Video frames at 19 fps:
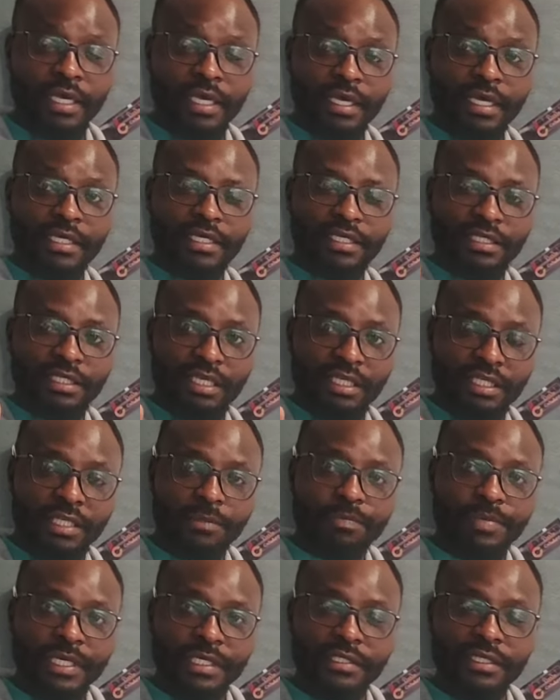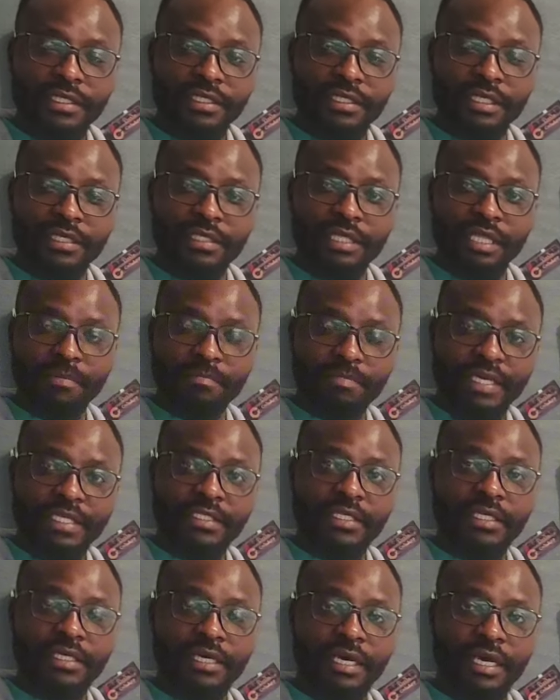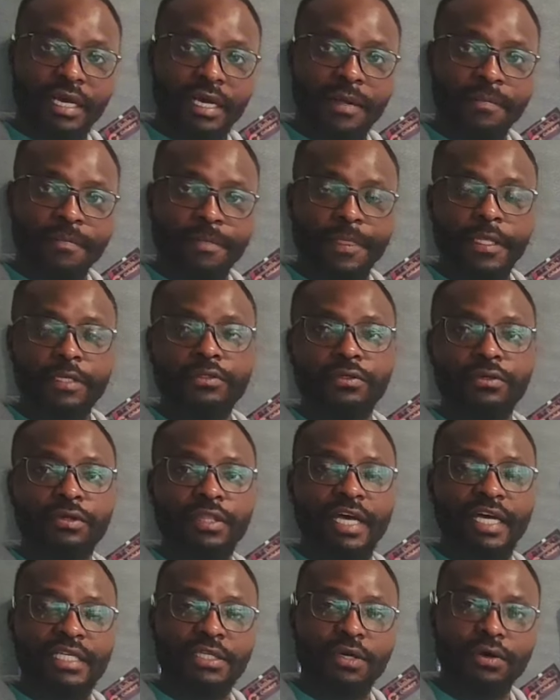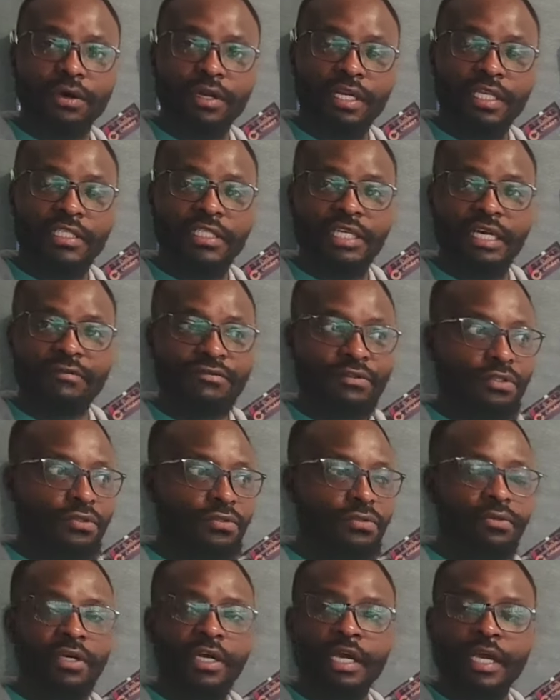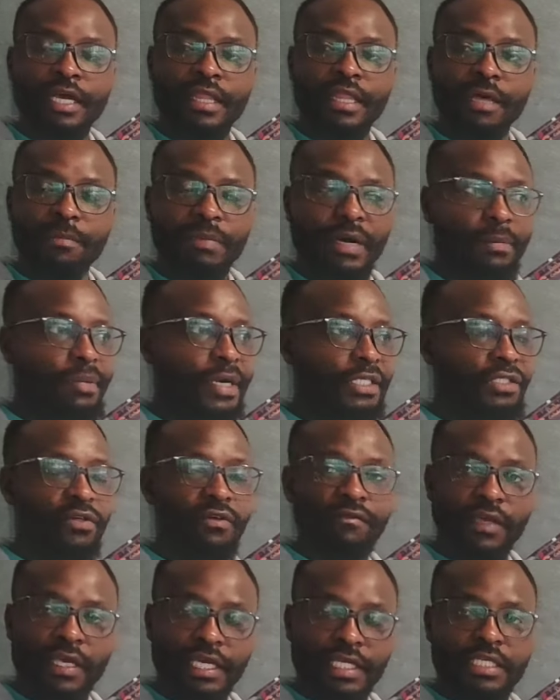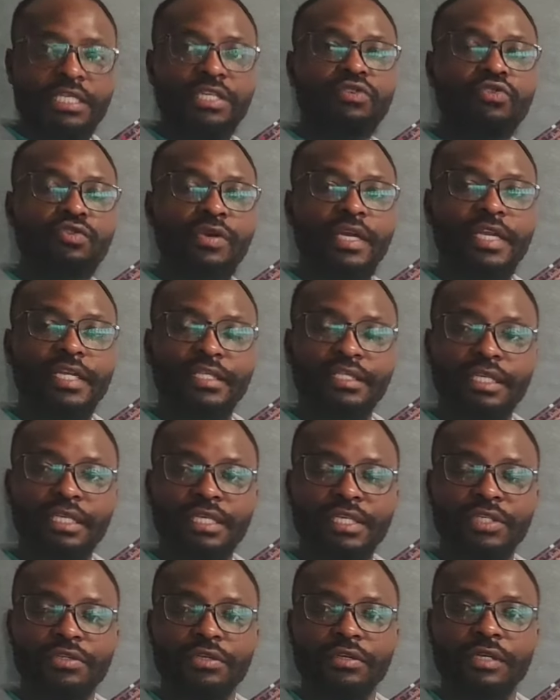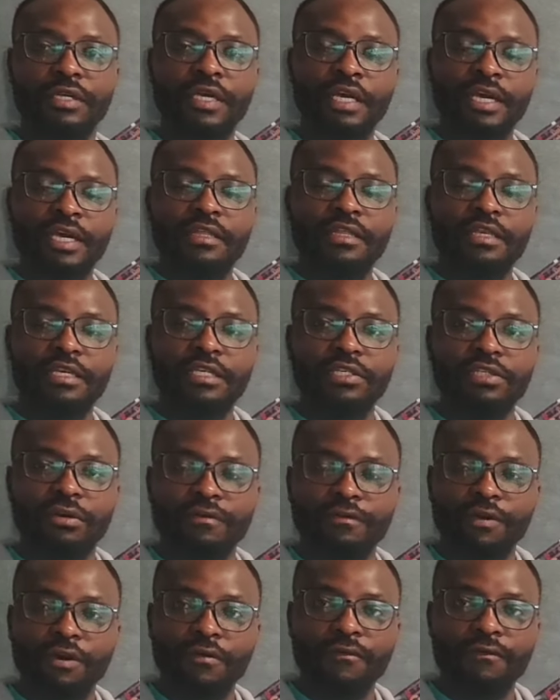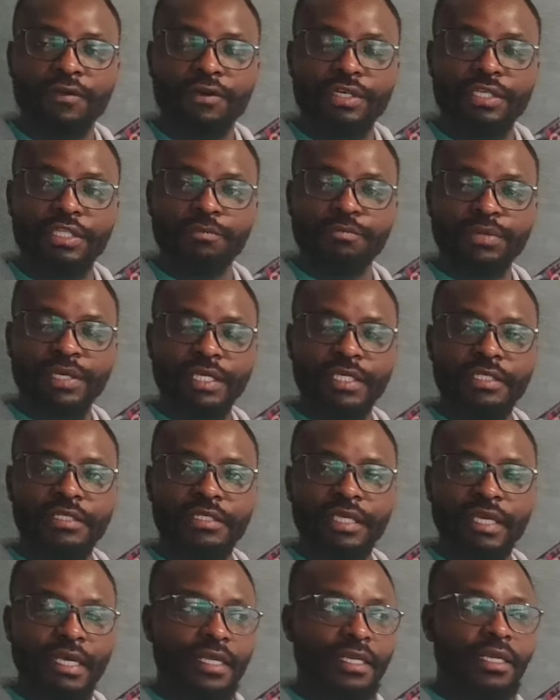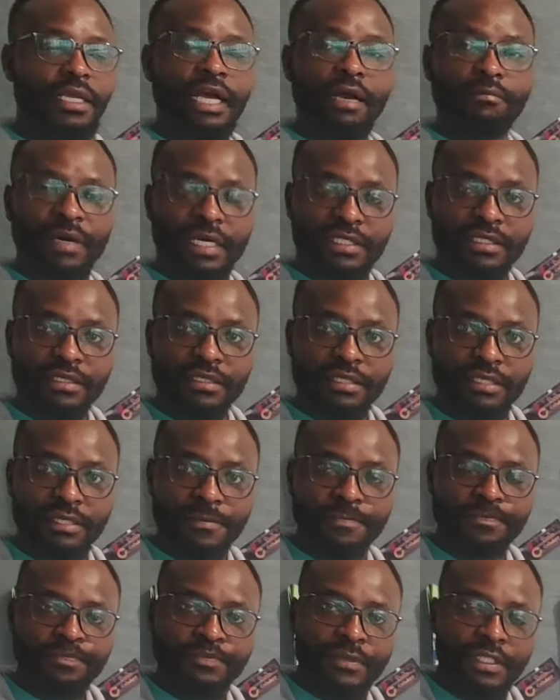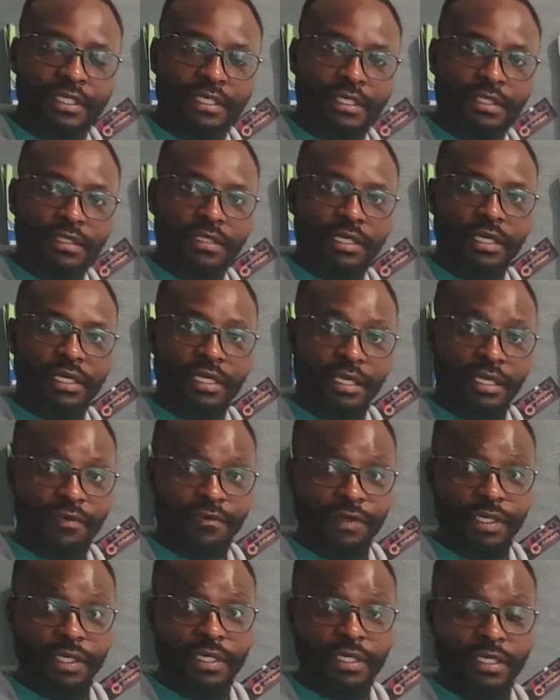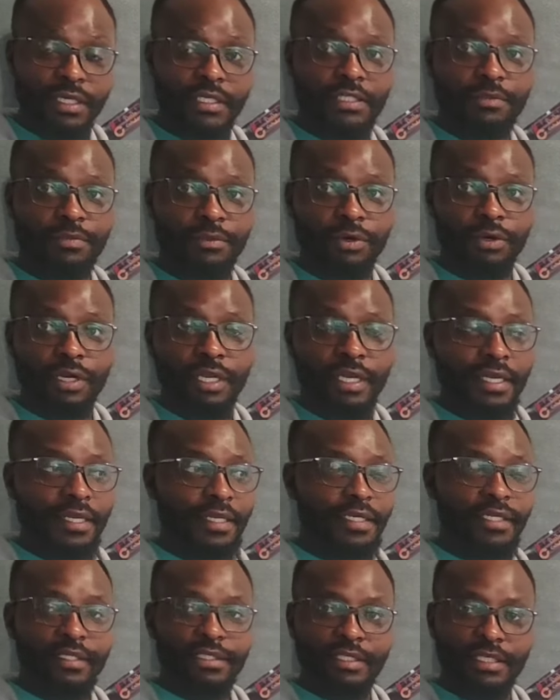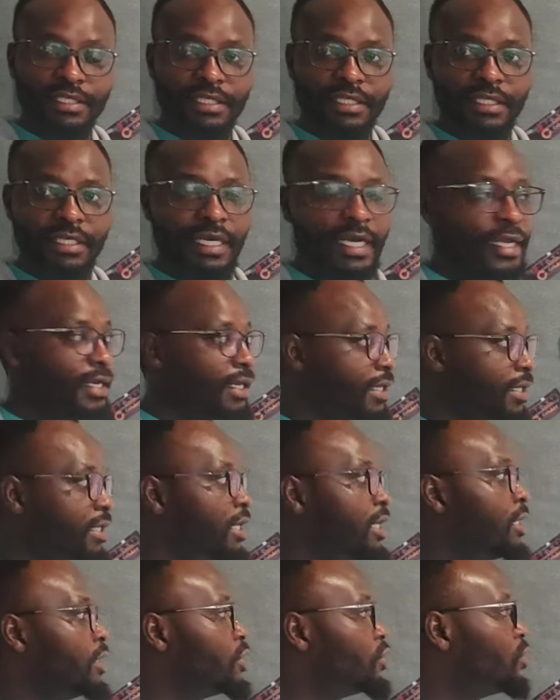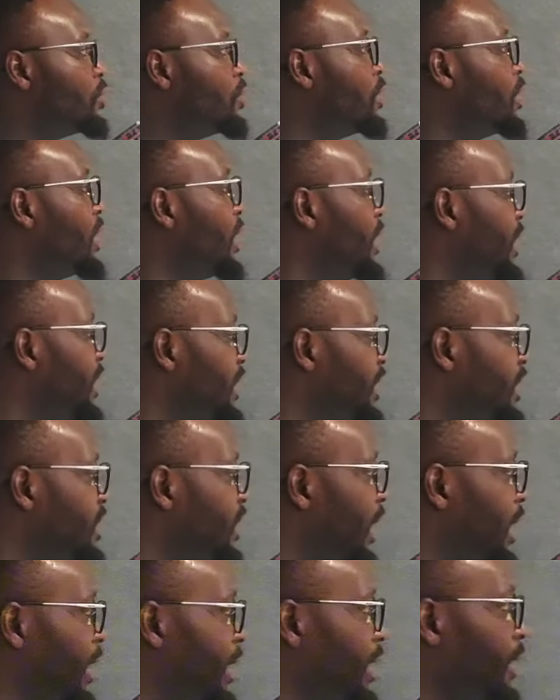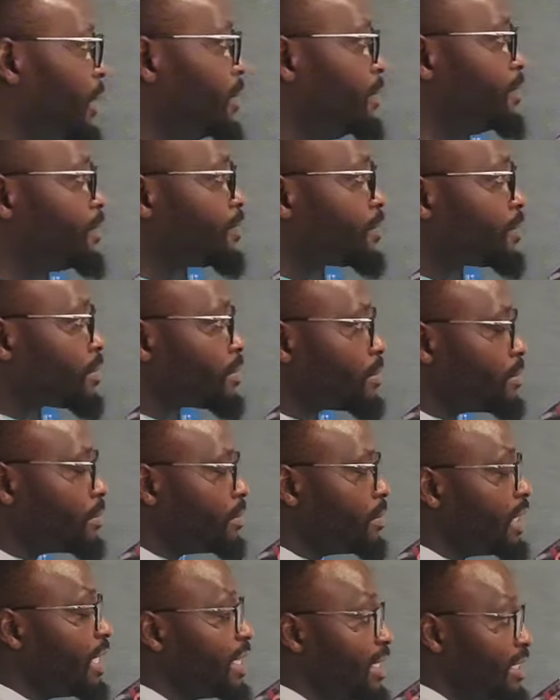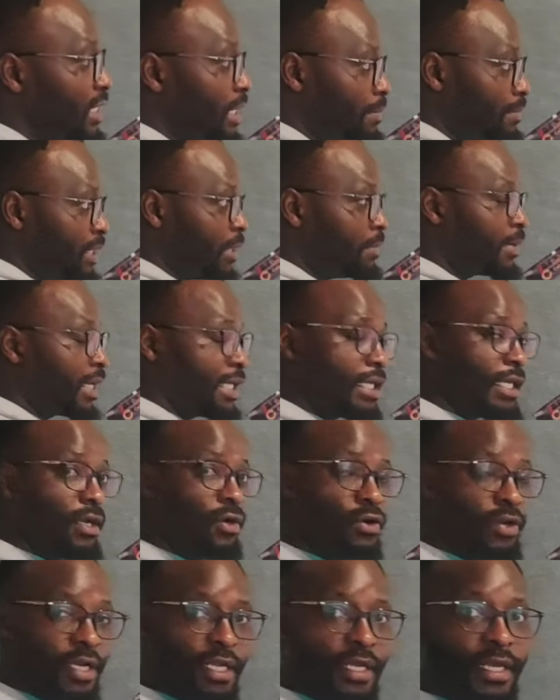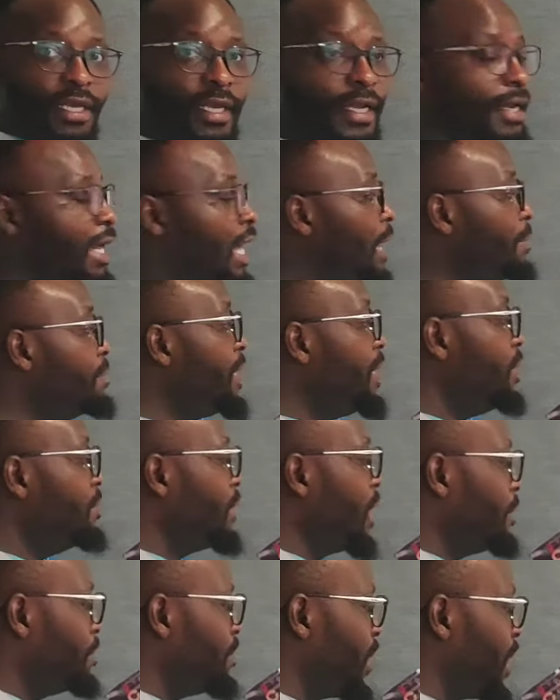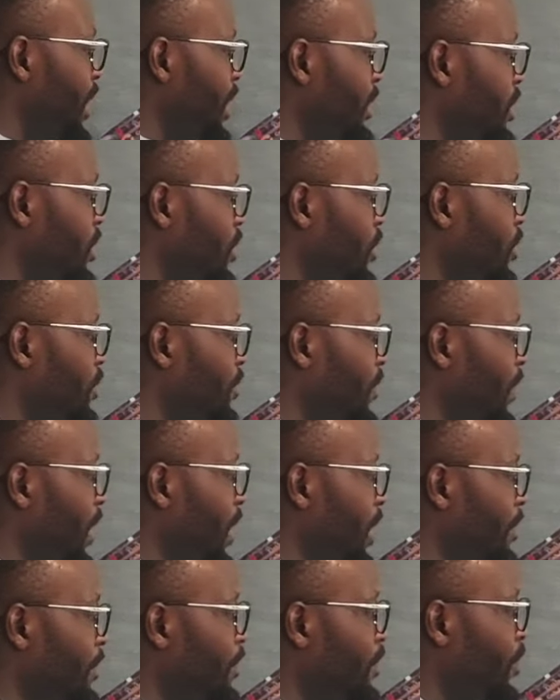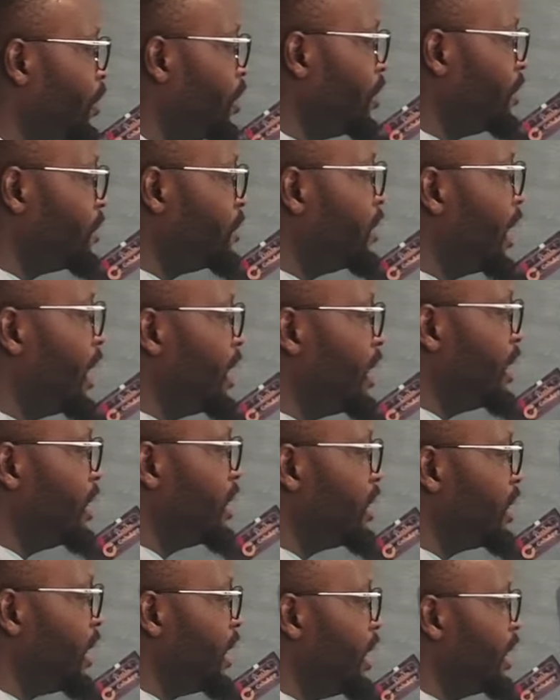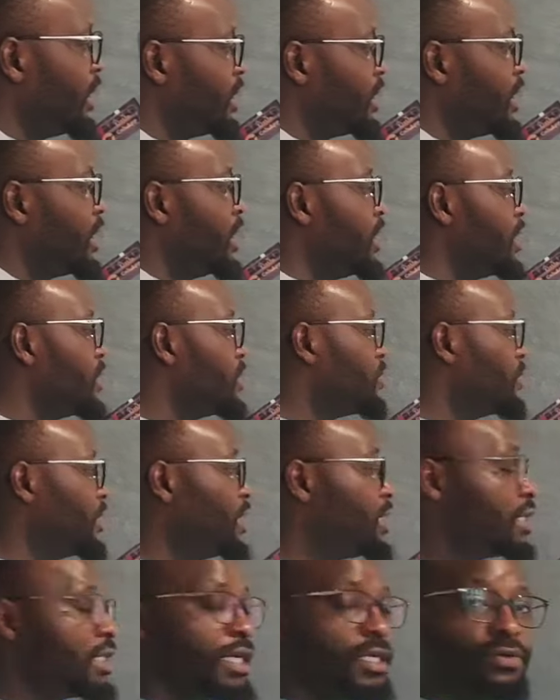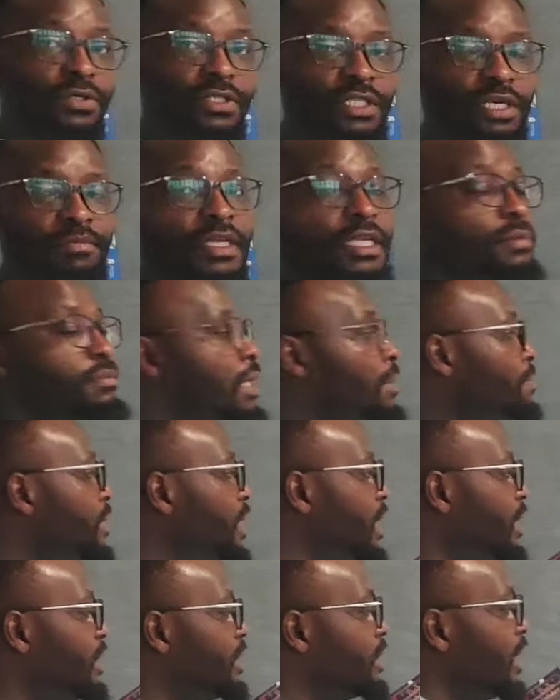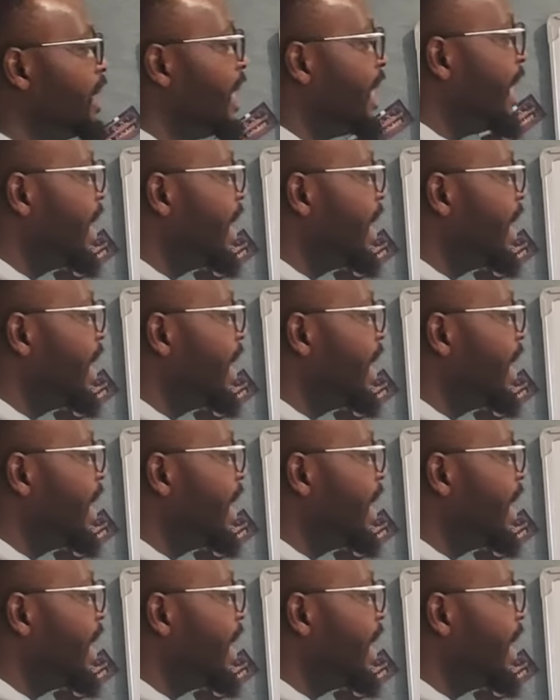It is the cheapest. It is the basic car. So that only serves you the purpose of getting to your destination. Things of comfort, space, and capacity is really, really small, and it is disregarded. So initially, the chap-chap category had a minimum price of 200 shillings. So that was the minimum price.